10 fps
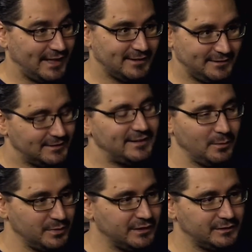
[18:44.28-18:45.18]
that's the
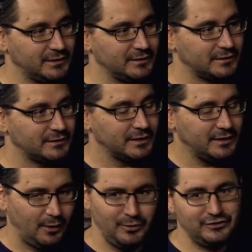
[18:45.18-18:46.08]
same distance,
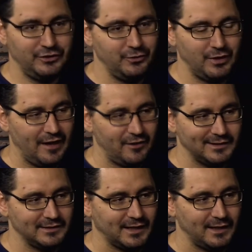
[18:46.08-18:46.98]
and we used to do that all
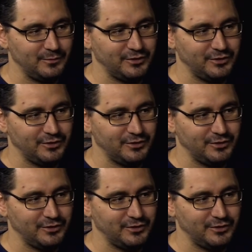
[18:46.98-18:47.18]
the time.